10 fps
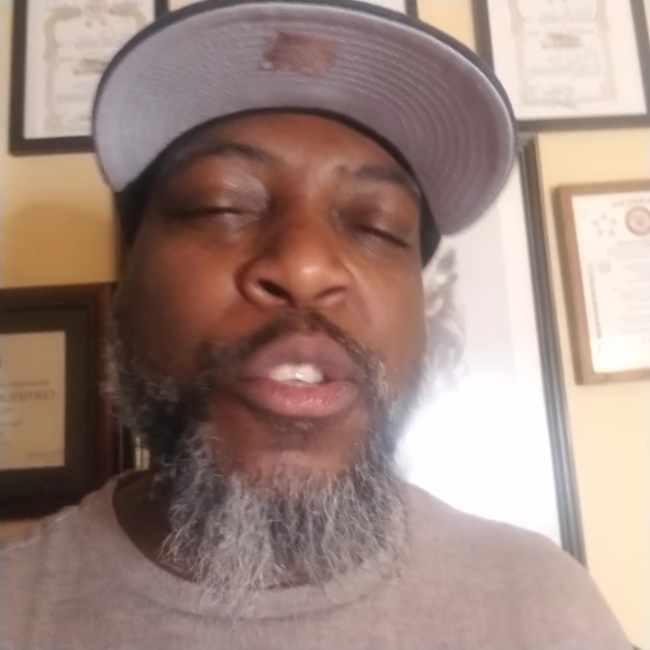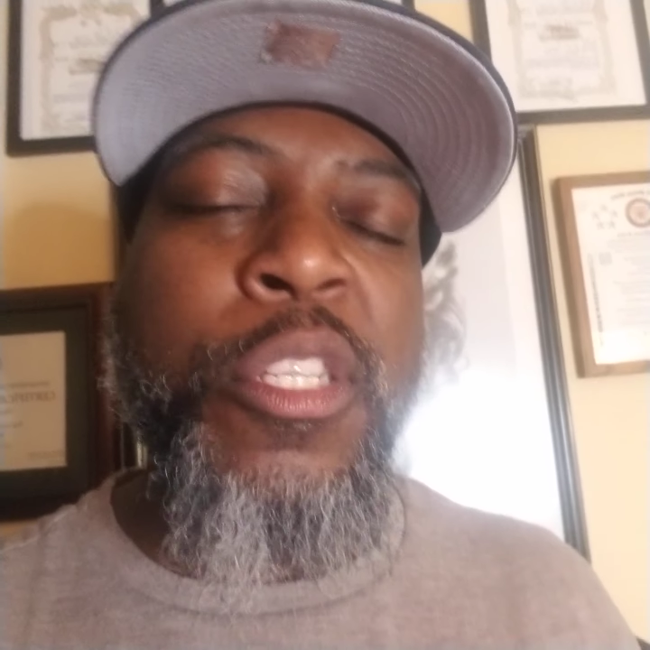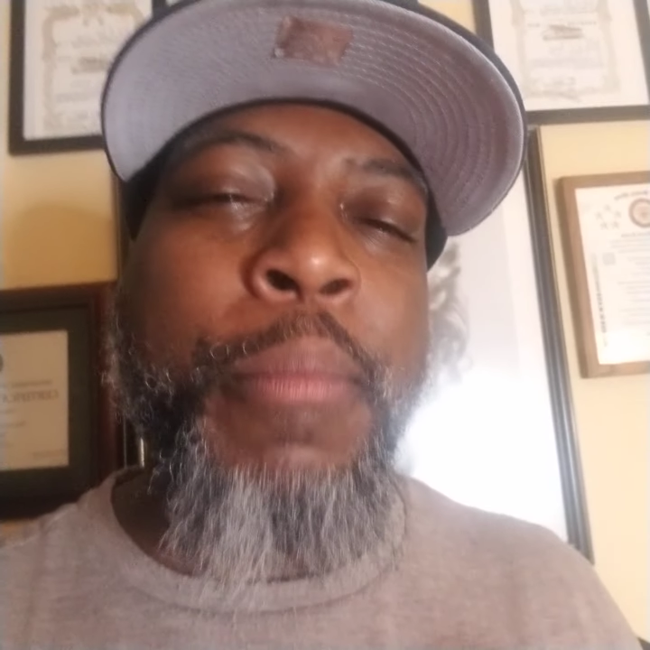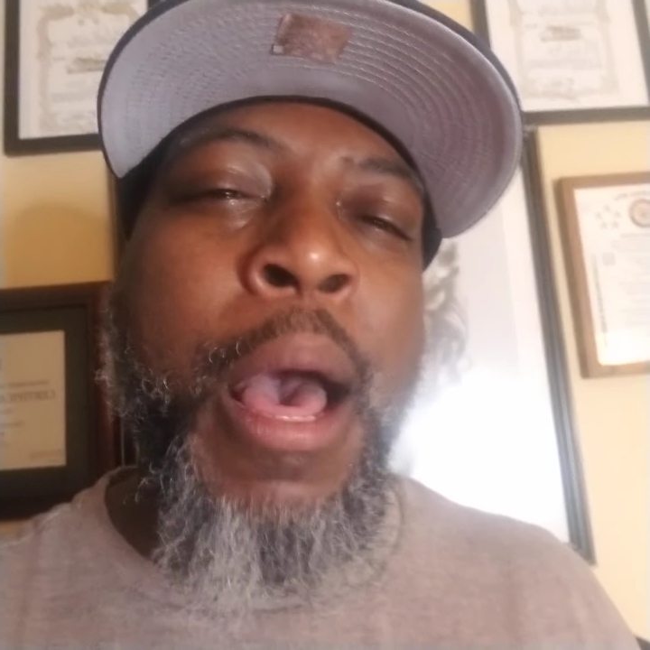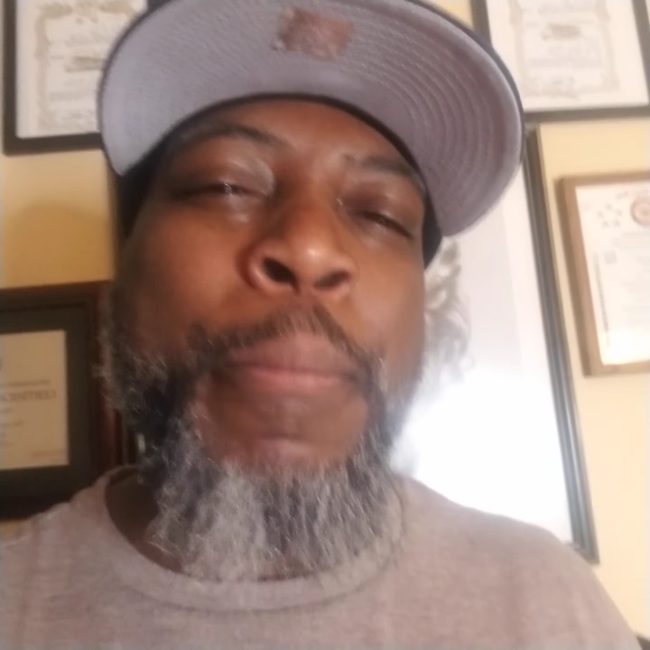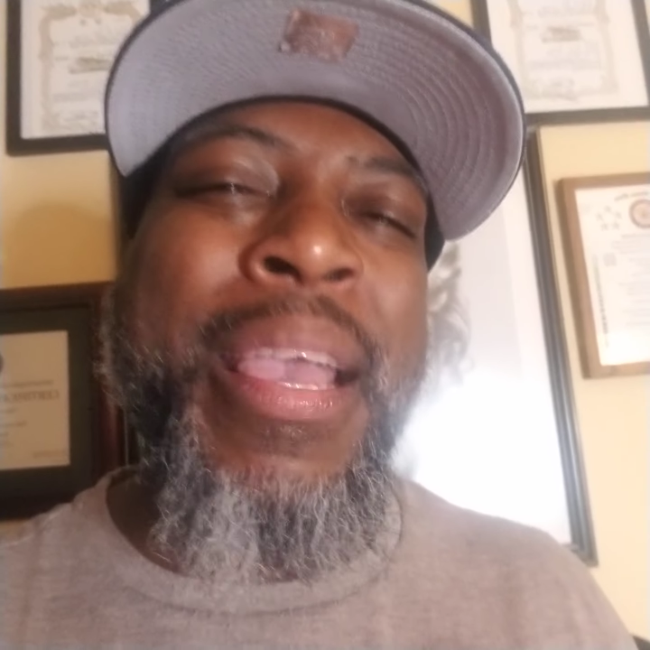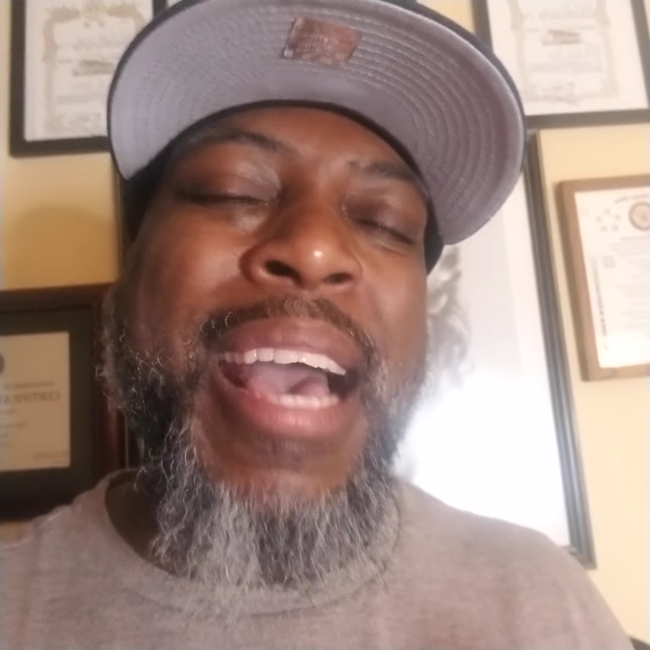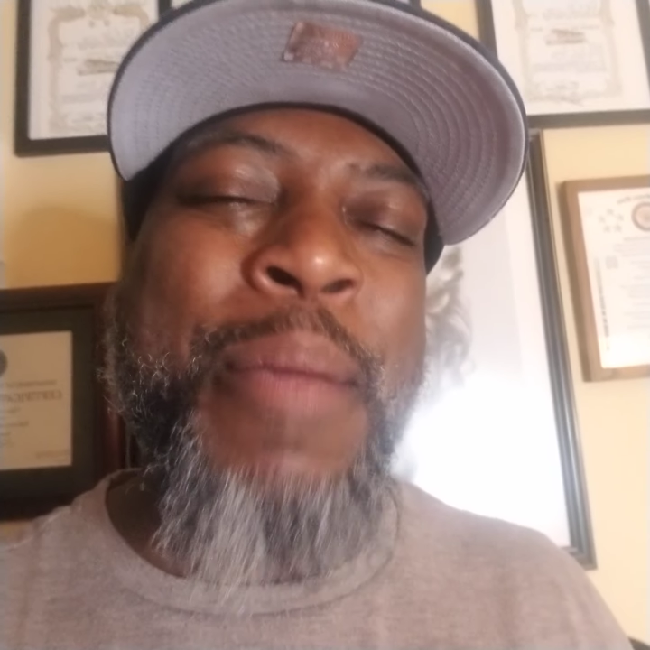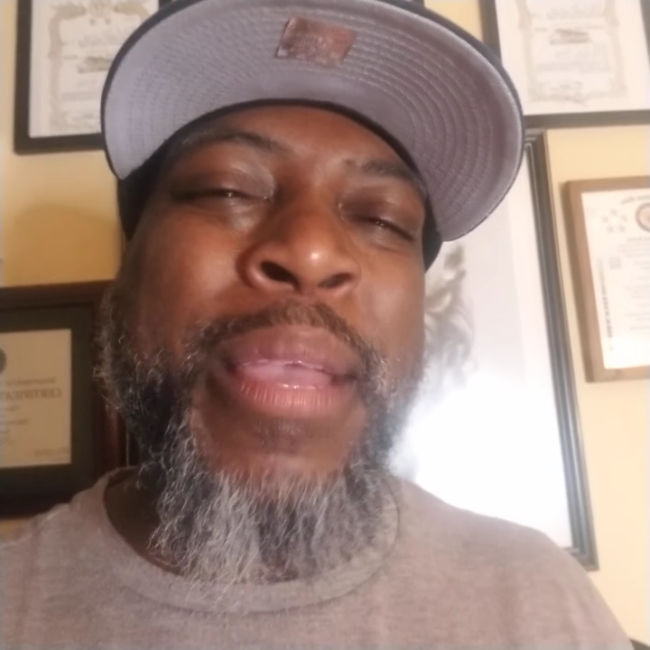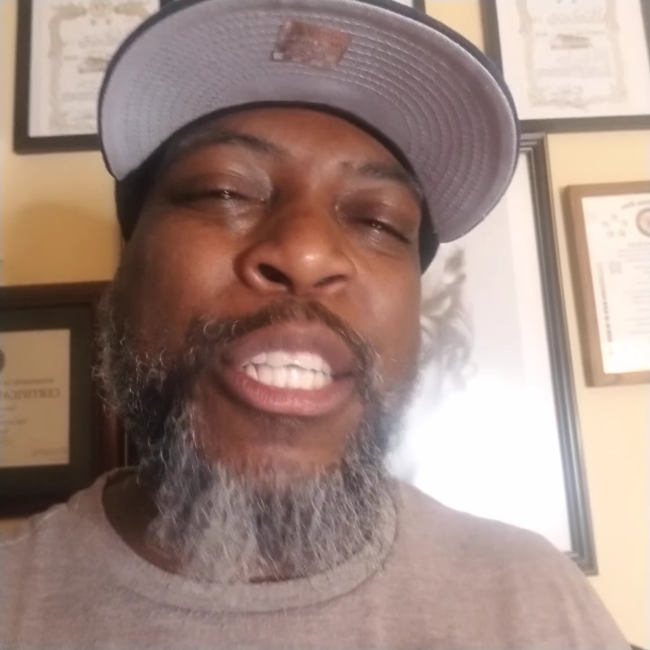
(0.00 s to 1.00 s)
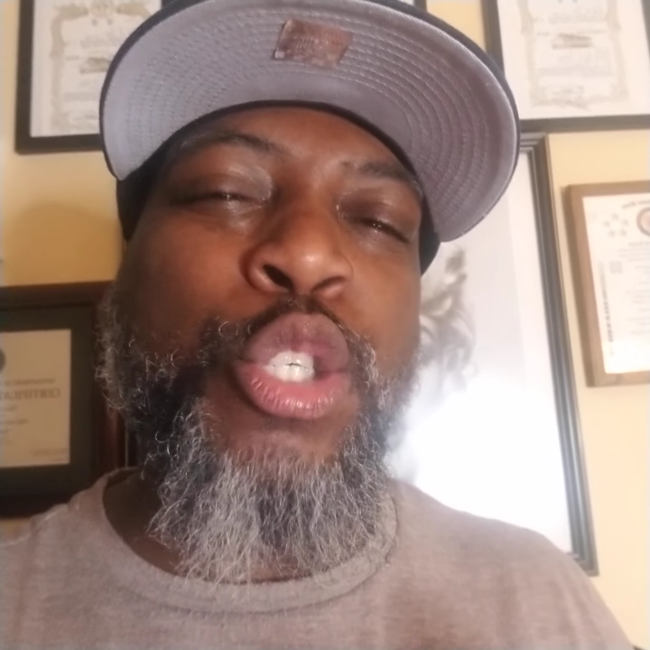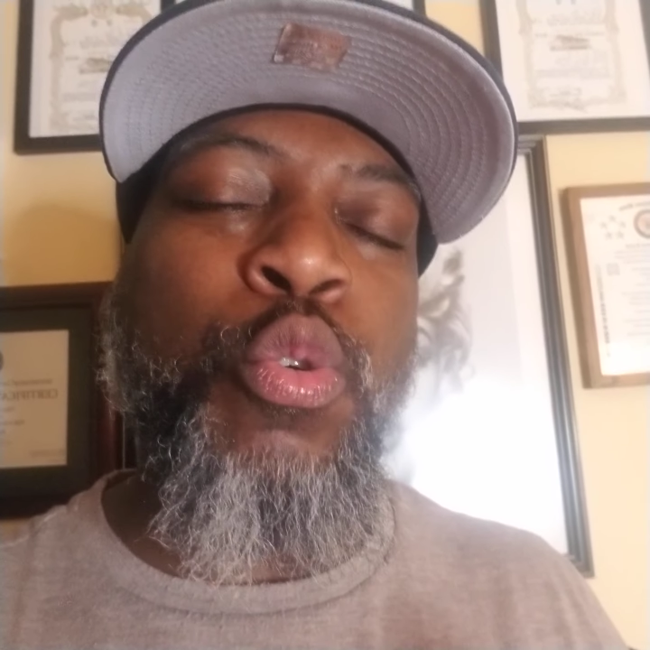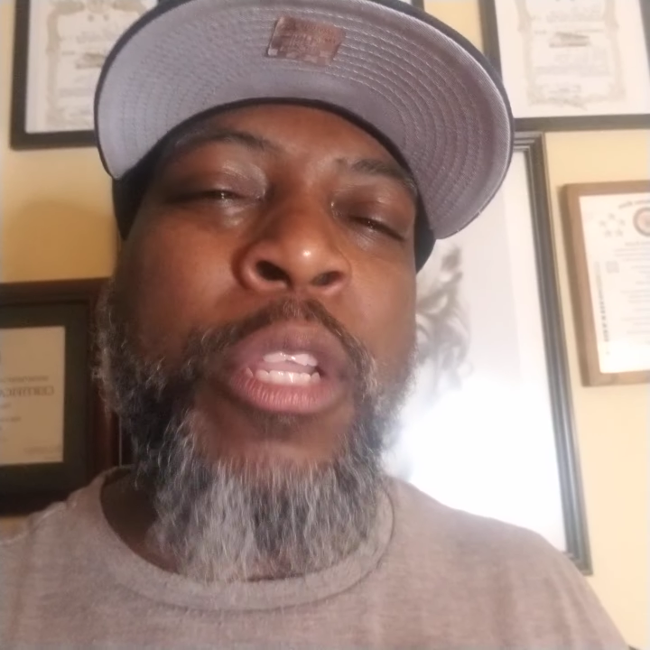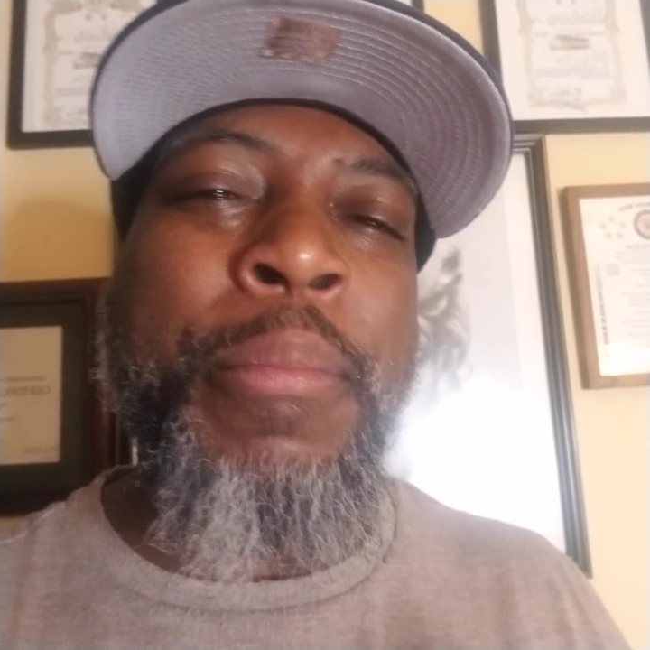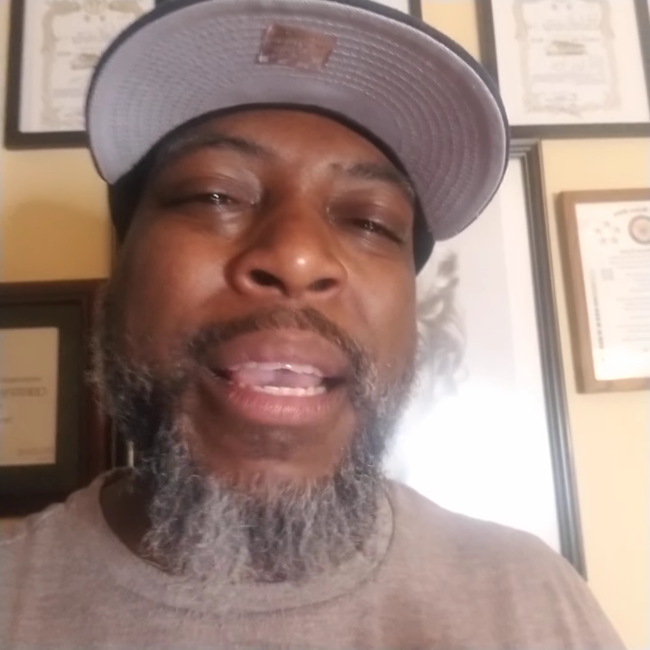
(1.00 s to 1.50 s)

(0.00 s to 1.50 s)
So it's about becoming, truly